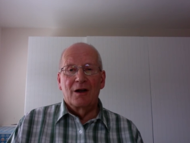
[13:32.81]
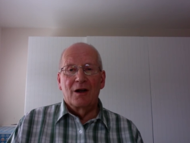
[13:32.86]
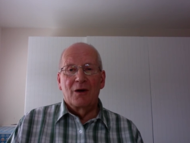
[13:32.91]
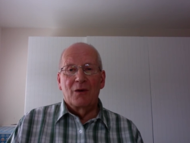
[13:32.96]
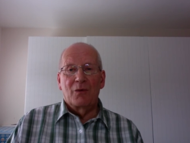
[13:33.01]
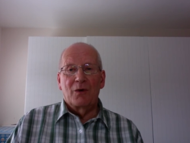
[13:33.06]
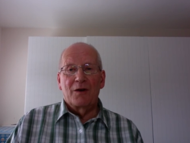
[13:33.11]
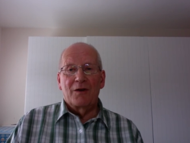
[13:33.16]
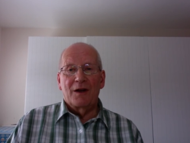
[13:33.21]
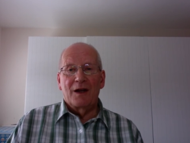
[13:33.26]

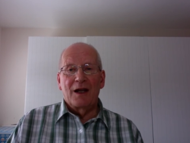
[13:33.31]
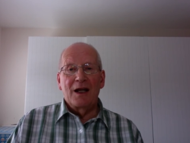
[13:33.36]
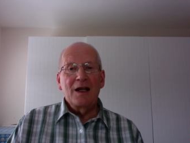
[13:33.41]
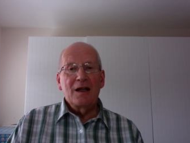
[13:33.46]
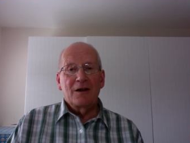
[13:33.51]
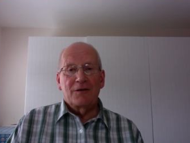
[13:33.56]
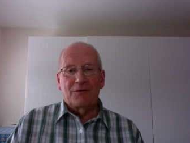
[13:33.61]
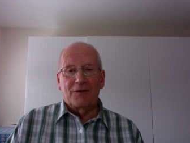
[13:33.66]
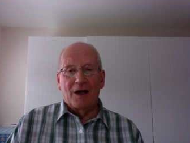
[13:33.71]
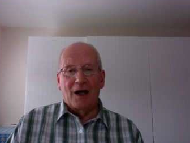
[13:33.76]
with
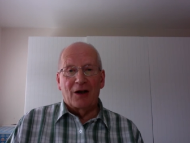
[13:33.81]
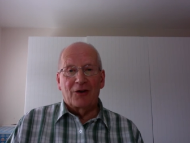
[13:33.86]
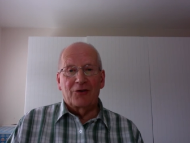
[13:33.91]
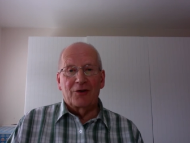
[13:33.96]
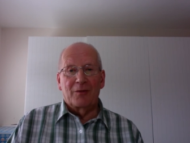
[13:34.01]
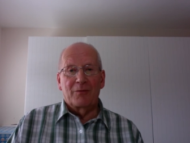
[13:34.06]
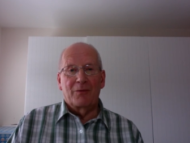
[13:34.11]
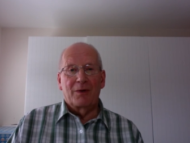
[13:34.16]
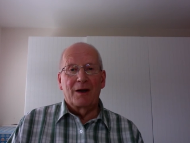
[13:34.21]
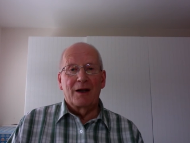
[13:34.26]
each
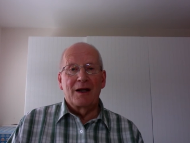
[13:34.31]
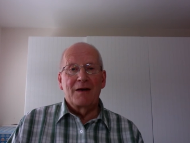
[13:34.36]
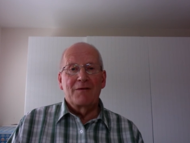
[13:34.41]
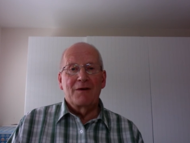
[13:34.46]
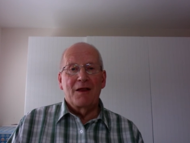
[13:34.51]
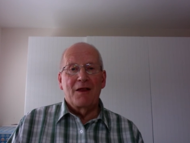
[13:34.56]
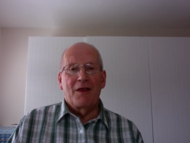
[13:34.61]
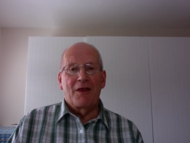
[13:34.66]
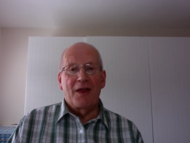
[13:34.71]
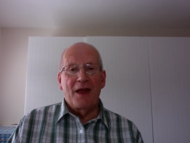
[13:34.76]
faction
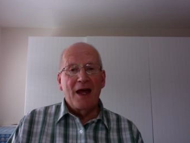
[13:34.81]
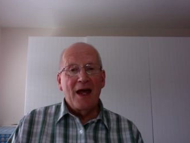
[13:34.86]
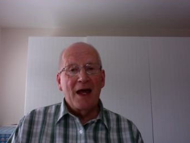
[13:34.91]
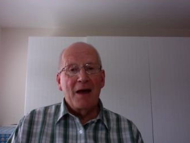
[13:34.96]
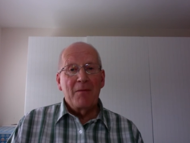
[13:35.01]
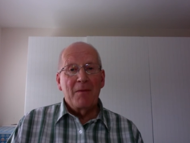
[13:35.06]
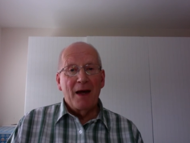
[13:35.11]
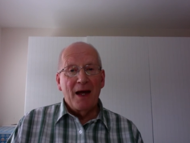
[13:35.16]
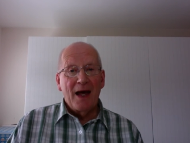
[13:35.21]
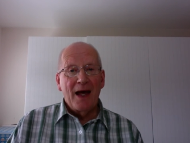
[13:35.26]
believing their
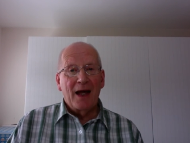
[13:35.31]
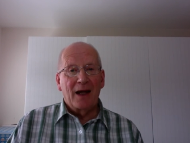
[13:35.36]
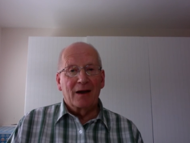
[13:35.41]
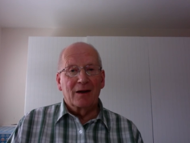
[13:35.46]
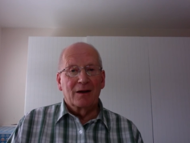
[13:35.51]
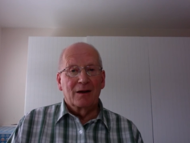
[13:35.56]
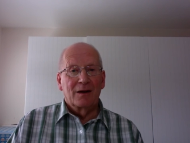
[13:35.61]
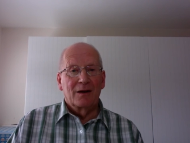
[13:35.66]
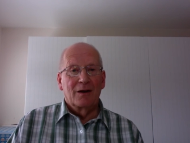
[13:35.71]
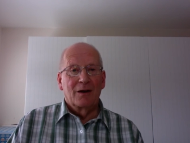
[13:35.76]
man
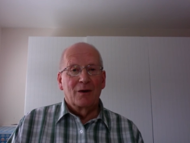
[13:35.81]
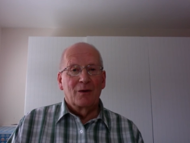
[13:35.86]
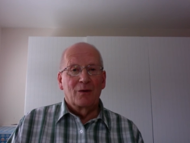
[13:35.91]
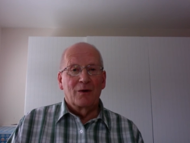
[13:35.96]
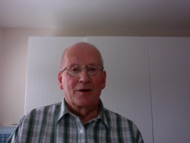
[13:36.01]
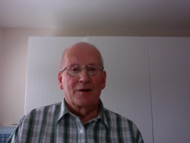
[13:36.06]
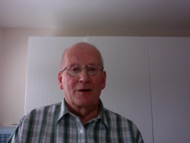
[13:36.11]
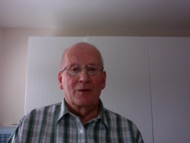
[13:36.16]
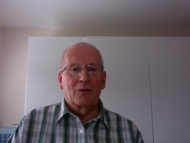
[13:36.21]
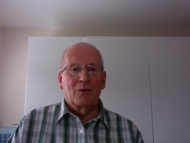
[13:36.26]

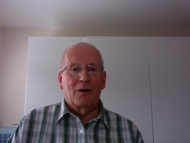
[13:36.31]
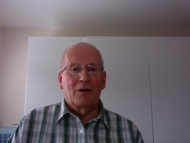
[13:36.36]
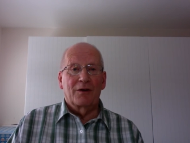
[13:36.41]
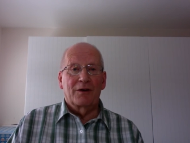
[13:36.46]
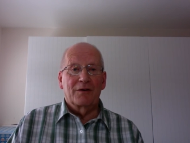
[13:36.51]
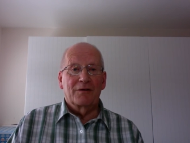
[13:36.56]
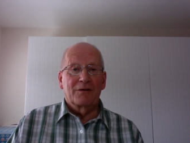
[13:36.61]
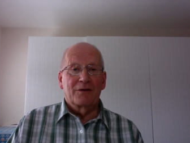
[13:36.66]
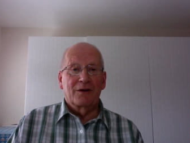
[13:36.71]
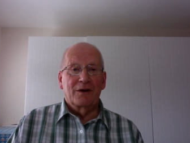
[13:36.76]
was the one
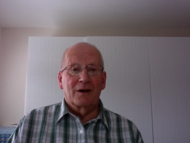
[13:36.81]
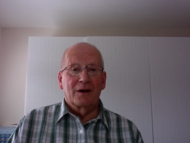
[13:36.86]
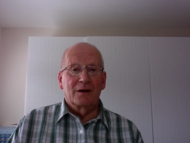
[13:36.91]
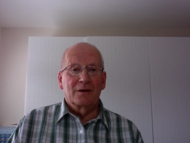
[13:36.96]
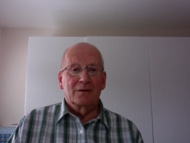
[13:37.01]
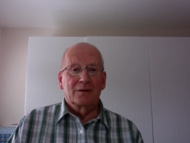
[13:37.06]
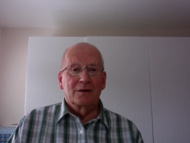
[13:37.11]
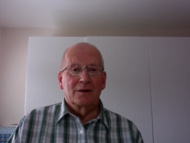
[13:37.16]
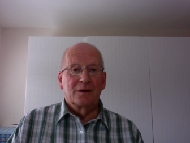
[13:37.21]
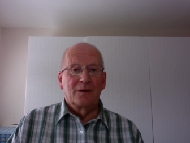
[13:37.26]
to follow.
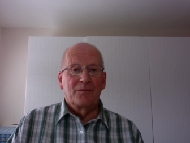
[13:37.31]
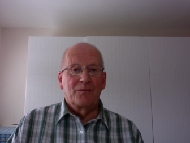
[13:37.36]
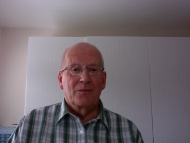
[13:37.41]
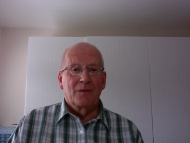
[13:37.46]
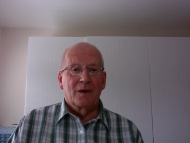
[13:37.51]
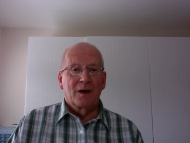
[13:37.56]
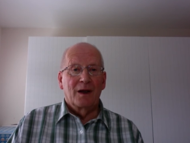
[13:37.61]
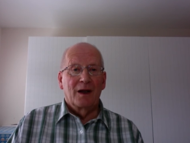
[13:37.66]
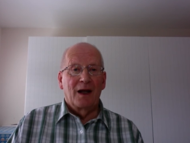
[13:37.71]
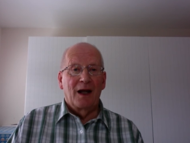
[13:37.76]

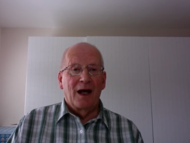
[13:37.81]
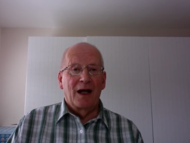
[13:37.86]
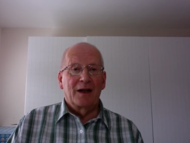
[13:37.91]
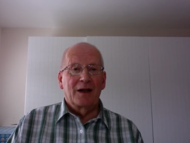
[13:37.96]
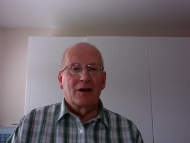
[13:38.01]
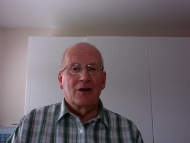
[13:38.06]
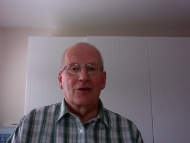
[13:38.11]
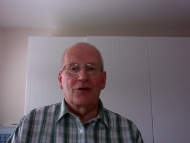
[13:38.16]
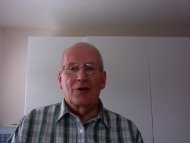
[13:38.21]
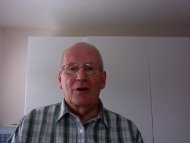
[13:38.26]
And
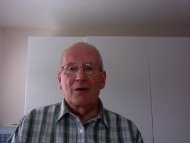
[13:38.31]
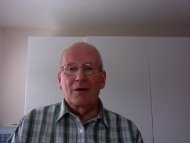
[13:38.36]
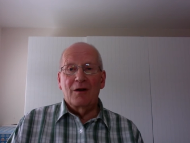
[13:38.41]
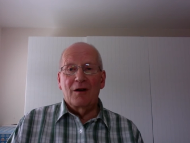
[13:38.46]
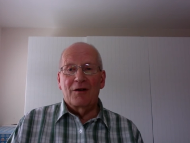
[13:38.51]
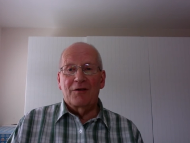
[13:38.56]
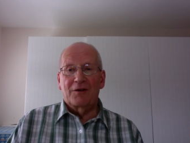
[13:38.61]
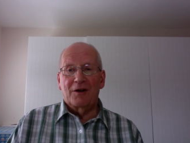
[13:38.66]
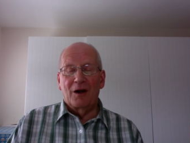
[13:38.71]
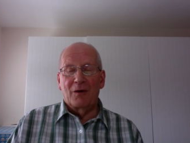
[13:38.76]
in doing
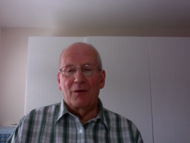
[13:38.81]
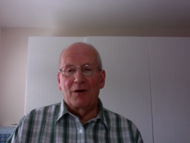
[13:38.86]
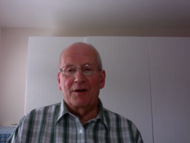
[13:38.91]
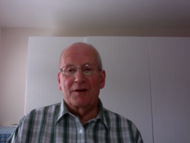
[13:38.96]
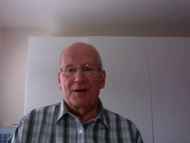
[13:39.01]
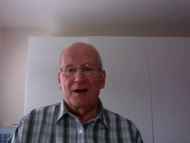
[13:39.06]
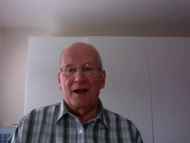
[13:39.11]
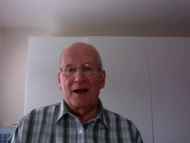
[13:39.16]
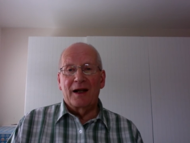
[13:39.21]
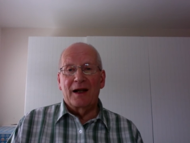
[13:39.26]
so, we're
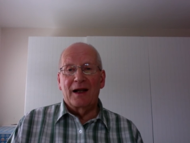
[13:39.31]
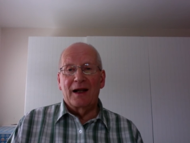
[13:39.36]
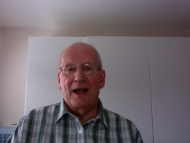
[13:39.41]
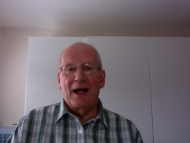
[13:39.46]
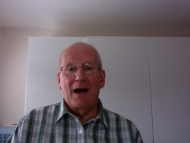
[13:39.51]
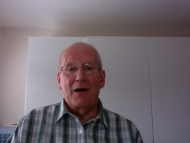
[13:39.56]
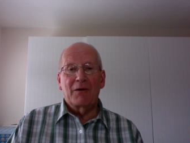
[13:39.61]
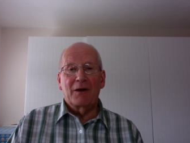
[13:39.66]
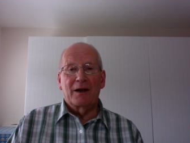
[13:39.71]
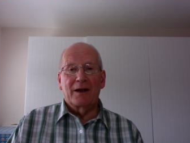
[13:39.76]
saying
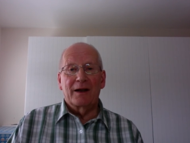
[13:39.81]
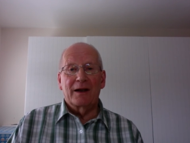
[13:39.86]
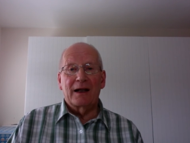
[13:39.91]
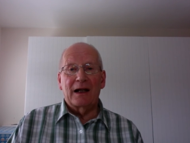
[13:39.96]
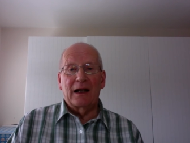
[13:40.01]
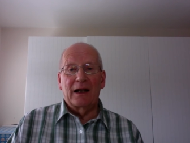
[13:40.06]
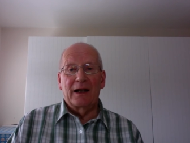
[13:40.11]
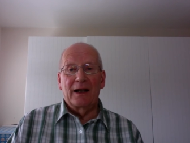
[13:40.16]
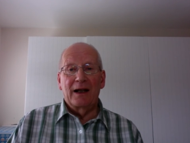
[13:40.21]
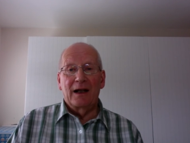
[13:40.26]
loudly and
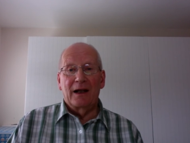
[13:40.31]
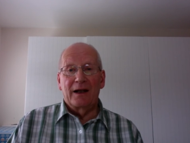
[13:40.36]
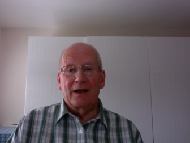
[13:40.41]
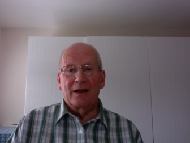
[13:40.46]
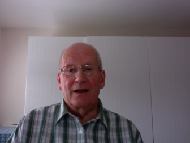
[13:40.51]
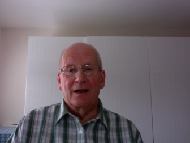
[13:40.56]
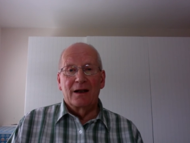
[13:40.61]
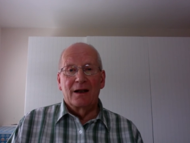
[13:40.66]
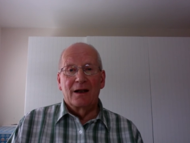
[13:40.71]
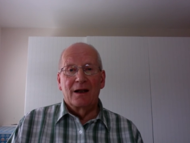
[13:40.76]
clearly
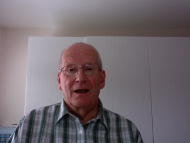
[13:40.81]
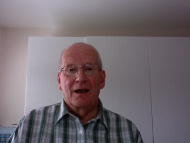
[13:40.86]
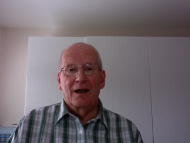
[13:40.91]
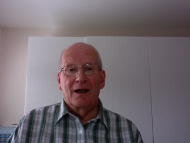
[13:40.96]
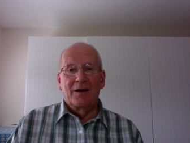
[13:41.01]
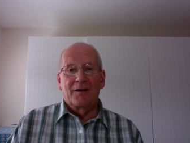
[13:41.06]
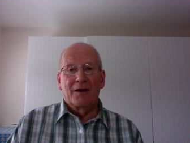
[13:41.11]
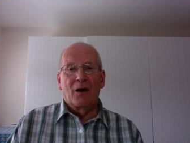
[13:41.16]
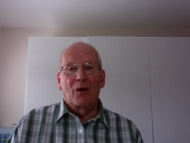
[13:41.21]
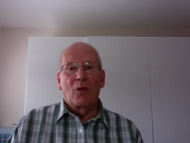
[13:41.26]

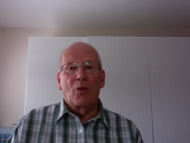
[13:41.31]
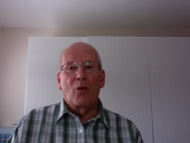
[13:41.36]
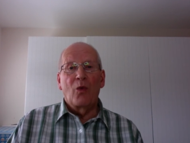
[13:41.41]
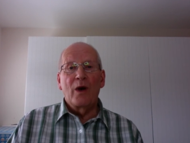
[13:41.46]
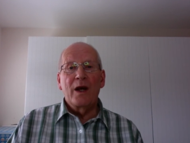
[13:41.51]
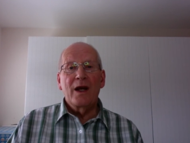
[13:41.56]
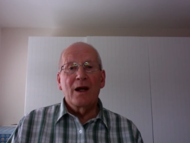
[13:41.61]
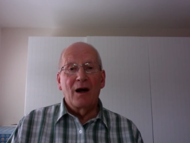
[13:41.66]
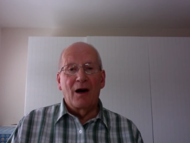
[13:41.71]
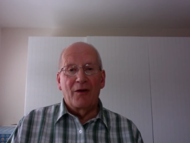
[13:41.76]
that
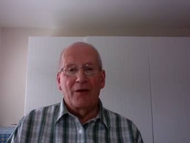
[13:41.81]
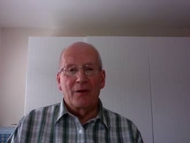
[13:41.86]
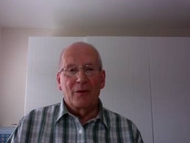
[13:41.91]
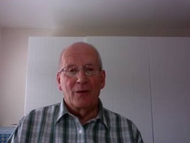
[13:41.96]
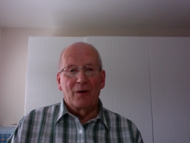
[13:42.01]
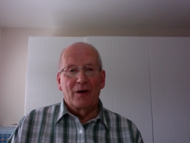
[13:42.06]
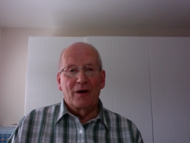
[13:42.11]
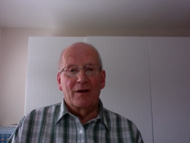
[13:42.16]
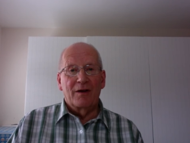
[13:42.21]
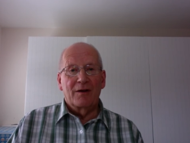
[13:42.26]
we are the
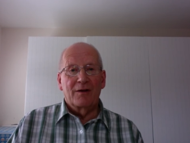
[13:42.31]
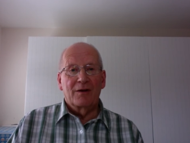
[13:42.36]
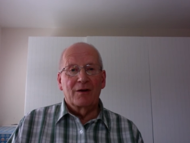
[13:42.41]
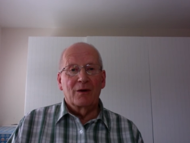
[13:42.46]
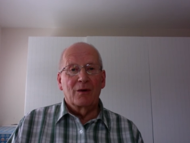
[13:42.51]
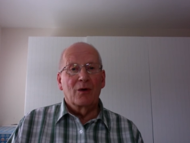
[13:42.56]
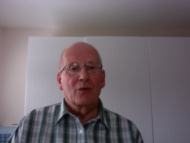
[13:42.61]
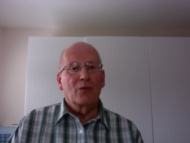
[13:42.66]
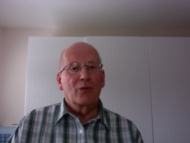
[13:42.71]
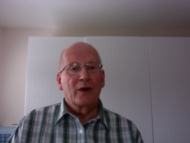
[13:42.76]
ones who
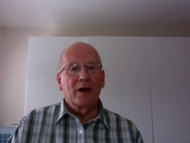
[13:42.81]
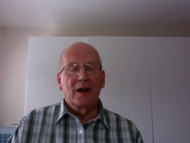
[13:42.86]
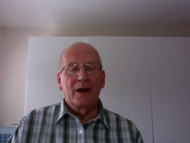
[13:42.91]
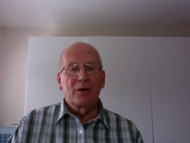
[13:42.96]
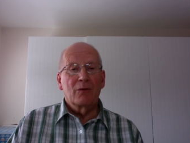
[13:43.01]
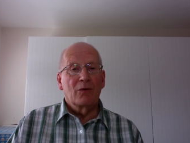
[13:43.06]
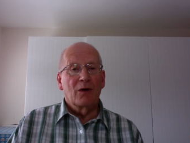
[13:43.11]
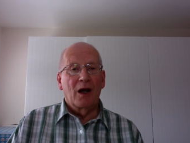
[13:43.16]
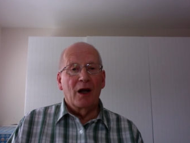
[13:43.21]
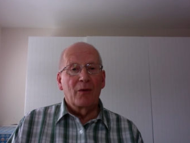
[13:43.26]
are really
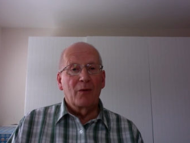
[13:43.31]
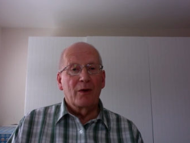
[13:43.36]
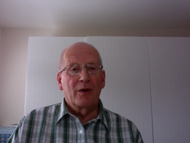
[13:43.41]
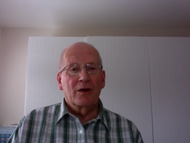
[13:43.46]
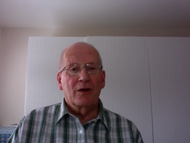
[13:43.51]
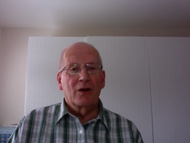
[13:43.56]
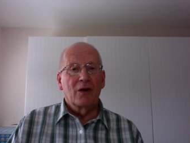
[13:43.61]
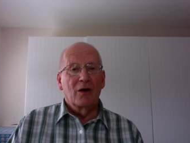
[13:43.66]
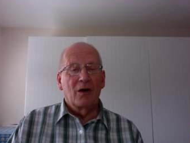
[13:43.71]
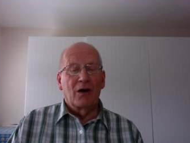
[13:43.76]
right
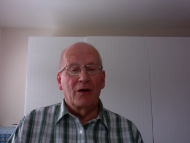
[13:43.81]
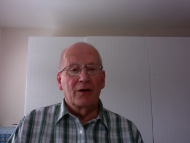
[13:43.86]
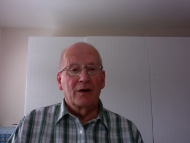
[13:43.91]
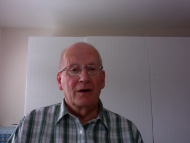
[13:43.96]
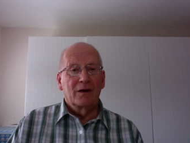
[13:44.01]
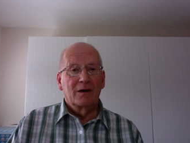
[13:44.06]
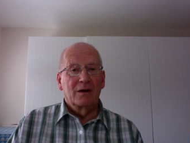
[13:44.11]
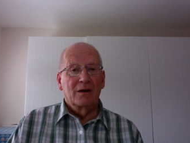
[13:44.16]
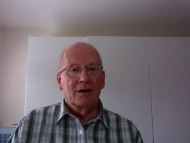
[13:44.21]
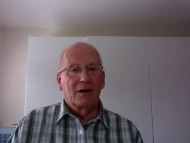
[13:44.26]
with God,
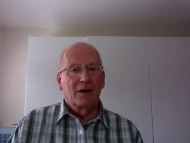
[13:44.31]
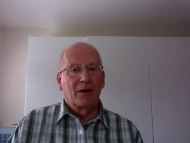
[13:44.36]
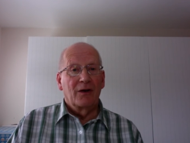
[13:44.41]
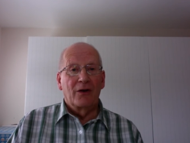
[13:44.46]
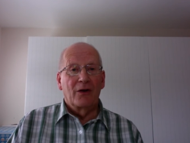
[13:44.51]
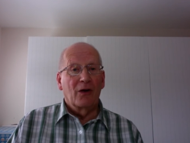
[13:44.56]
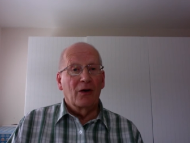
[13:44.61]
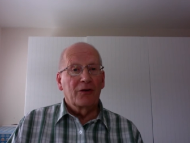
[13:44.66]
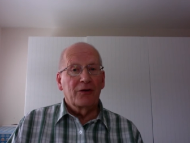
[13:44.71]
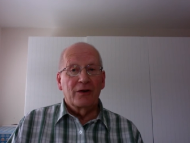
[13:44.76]

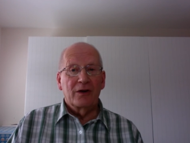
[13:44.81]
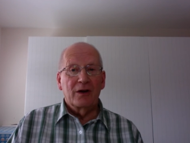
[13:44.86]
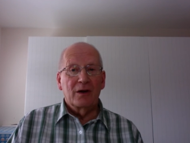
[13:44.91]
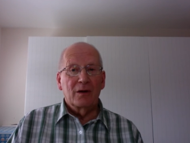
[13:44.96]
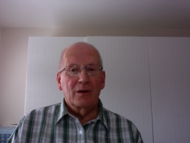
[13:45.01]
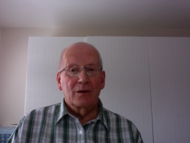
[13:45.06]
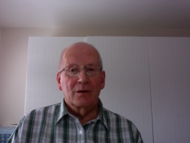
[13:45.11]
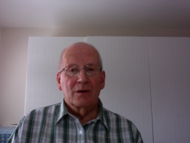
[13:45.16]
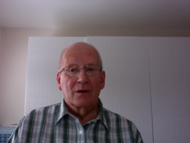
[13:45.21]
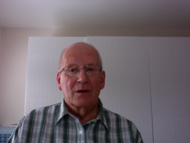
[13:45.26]
not you.